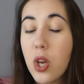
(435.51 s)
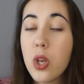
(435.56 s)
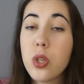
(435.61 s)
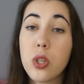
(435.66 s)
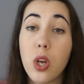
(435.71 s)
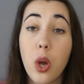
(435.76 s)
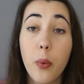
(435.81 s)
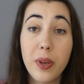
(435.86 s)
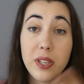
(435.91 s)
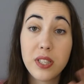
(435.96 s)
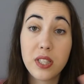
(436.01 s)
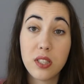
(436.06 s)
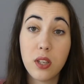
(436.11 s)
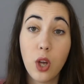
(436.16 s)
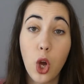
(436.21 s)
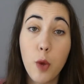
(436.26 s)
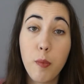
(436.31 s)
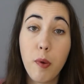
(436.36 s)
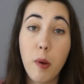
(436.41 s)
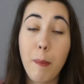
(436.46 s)
So it's
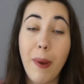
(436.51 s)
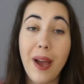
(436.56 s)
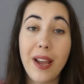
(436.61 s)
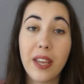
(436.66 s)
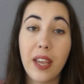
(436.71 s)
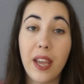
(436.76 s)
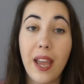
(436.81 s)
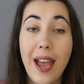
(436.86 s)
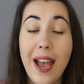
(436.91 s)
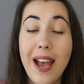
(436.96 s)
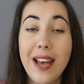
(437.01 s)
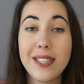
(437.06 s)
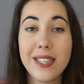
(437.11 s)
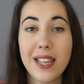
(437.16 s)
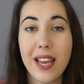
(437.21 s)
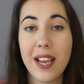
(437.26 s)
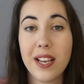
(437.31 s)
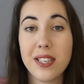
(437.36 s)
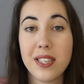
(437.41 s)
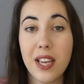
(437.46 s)
open banking, it has
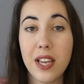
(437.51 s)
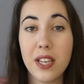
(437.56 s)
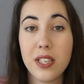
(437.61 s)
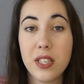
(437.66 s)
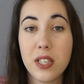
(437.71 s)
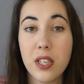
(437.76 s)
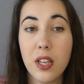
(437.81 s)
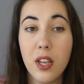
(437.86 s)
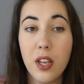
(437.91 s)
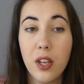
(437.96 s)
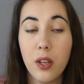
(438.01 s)
access.